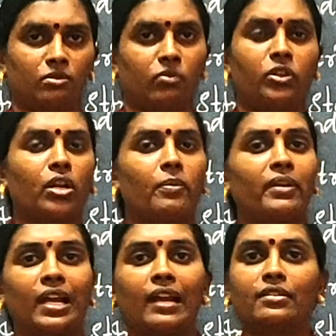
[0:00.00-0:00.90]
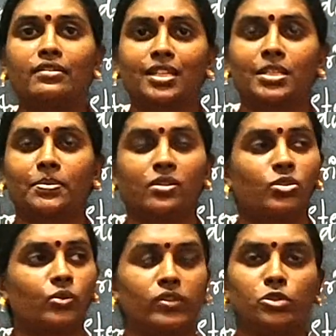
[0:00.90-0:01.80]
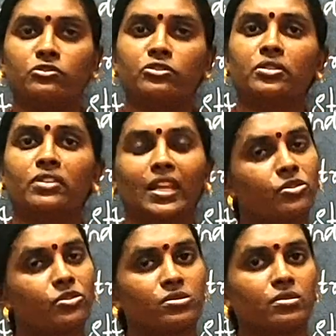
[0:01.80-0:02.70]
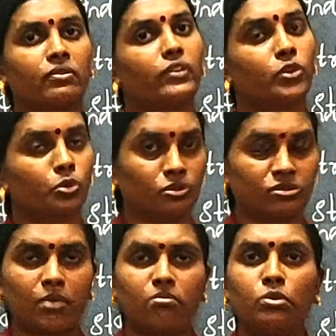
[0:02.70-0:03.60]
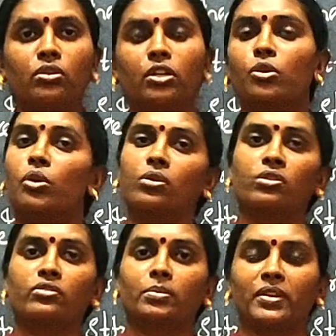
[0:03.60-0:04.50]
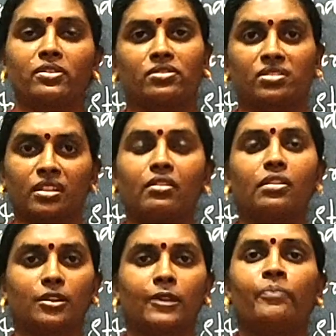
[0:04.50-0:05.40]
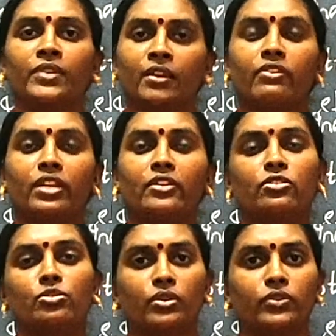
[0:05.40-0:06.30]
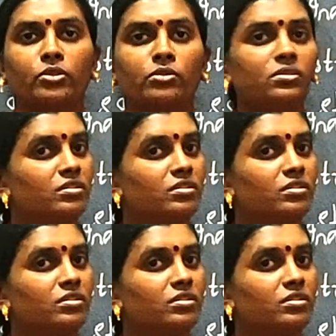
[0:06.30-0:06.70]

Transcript: we could haven't had this experience when we go for the villages, when we go to some nook and corner of the places in the villages when we go.